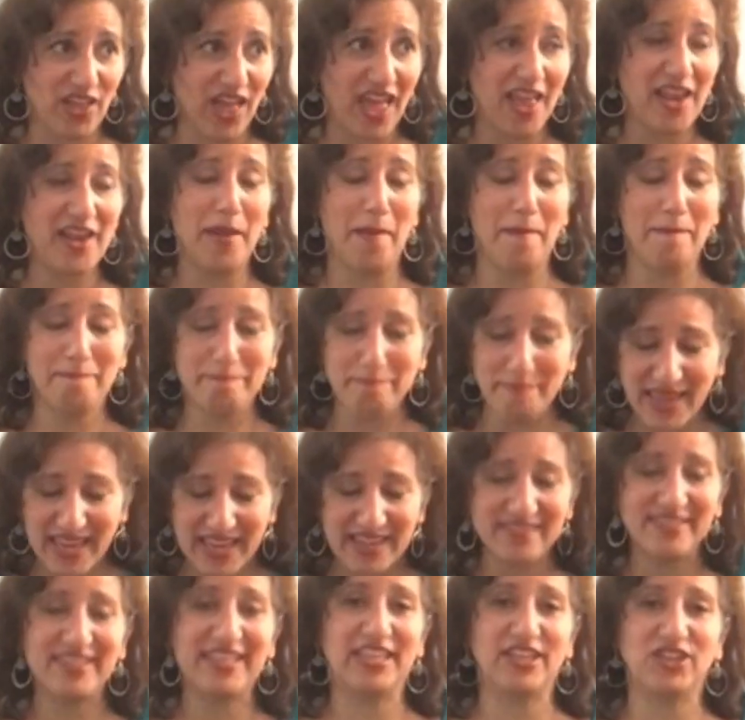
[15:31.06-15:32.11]
an
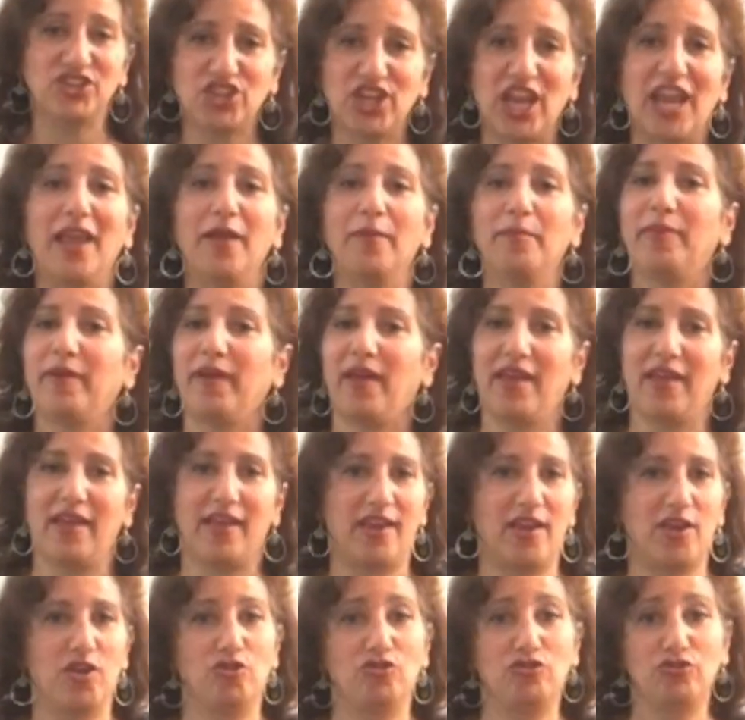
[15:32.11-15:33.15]
amazing shape
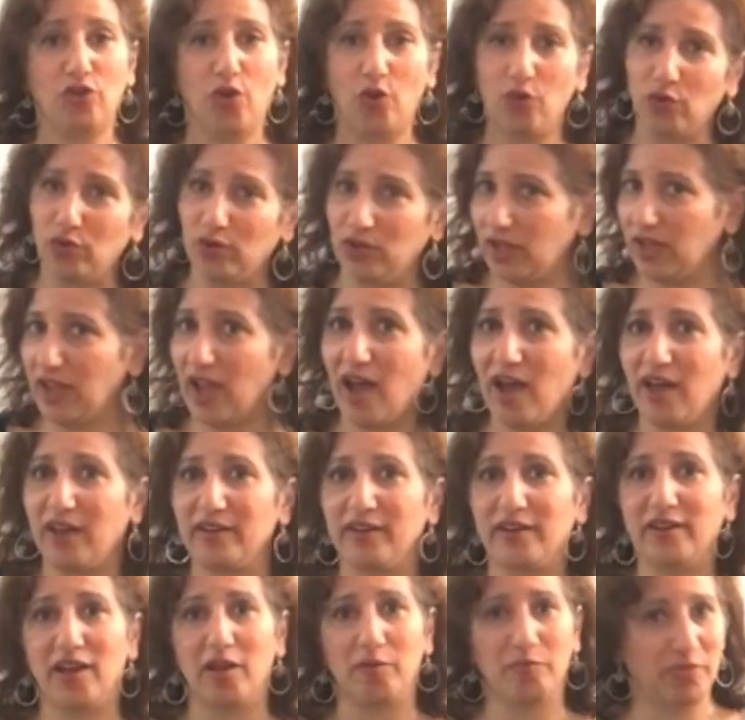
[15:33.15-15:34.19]
and totally
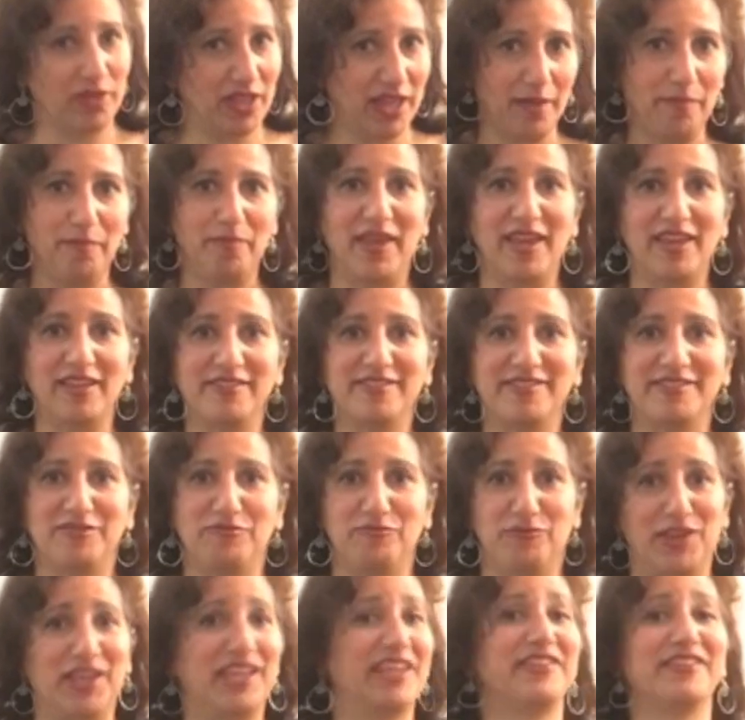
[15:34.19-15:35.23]
on a plant-based
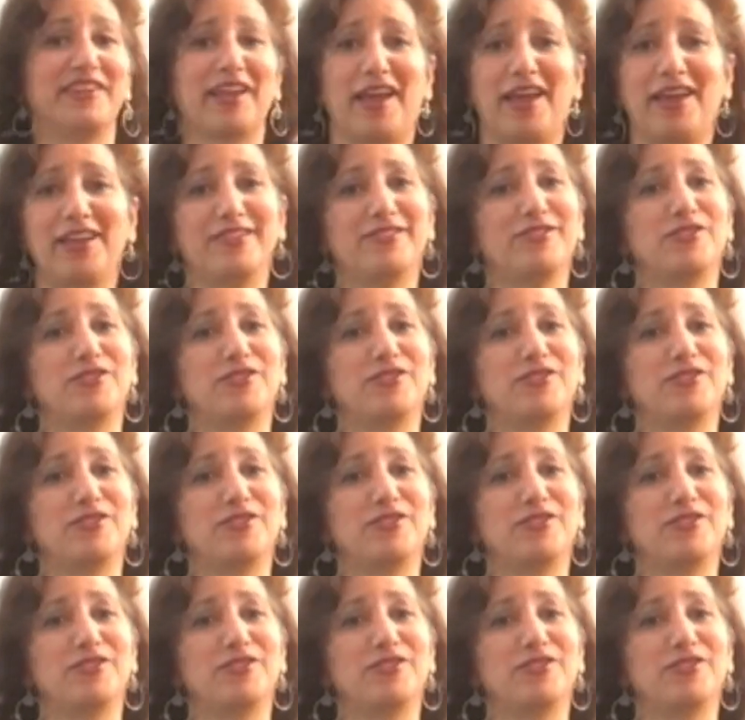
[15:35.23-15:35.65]
vegan diet.